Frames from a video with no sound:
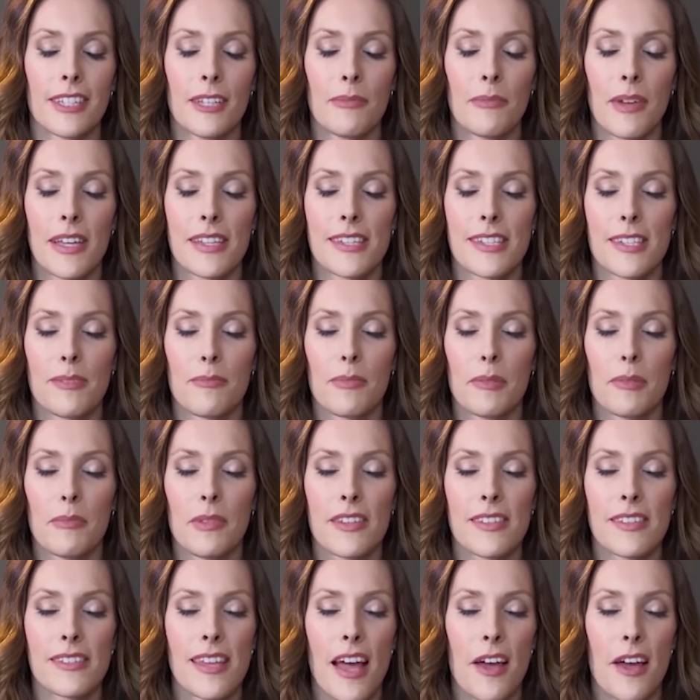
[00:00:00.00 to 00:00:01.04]
It might simply
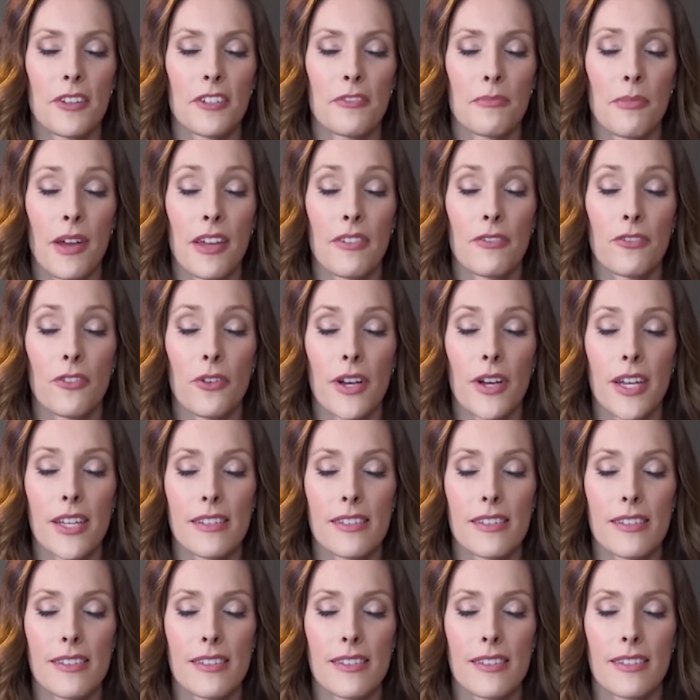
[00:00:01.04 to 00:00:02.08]
be the sound of my
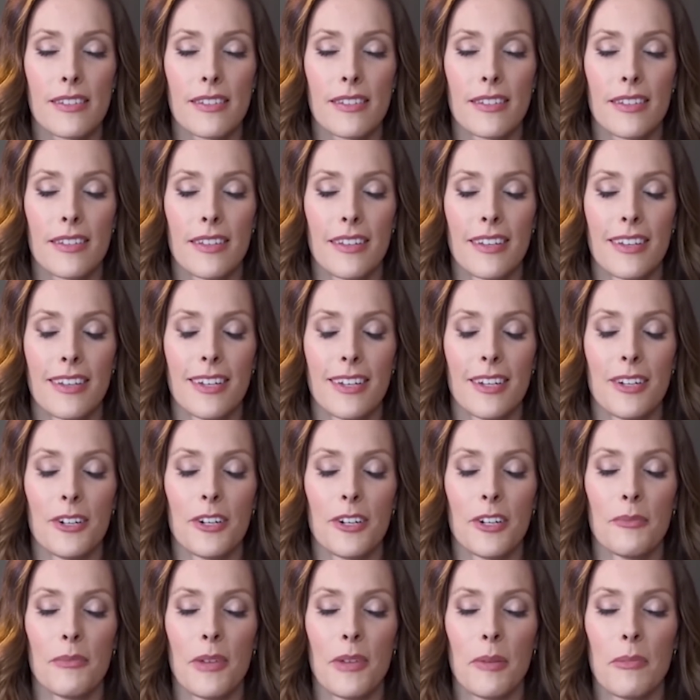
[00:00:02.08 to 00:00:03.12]
voice,
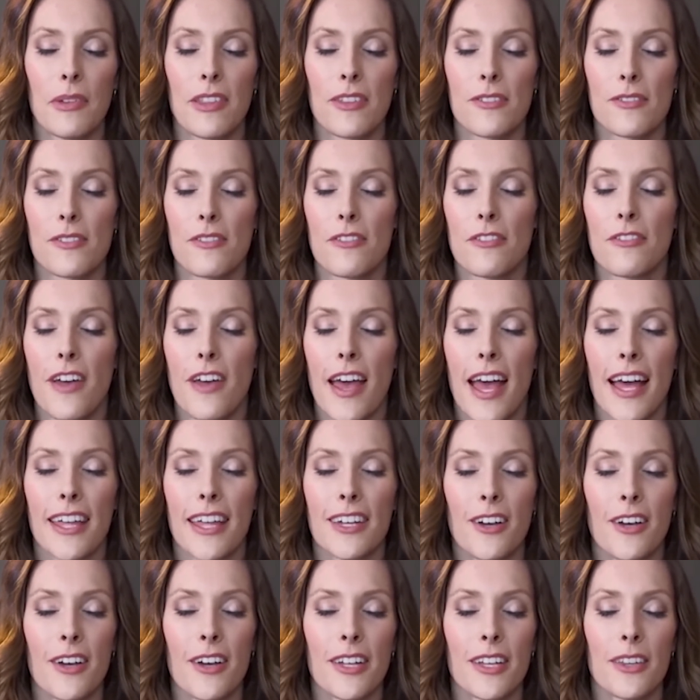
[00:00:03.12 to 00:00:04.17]
or maybe there's a
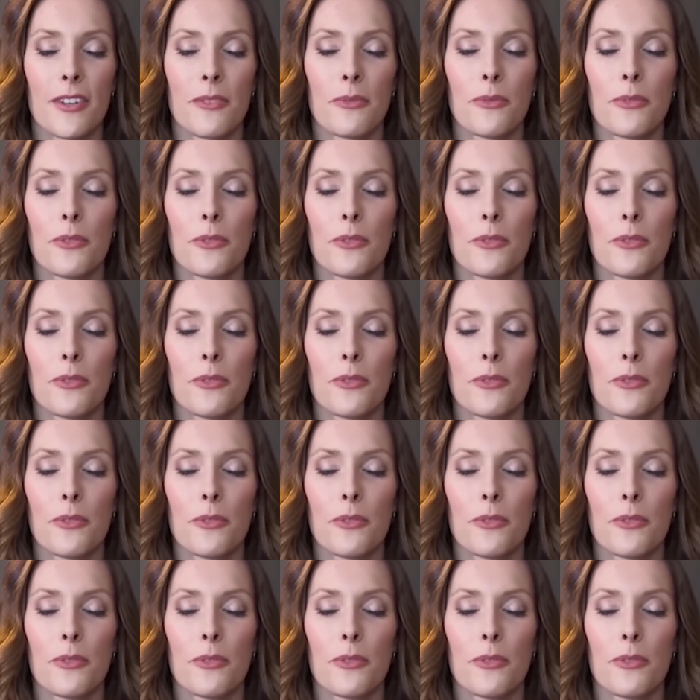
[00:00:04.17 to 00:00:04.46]
fan on in the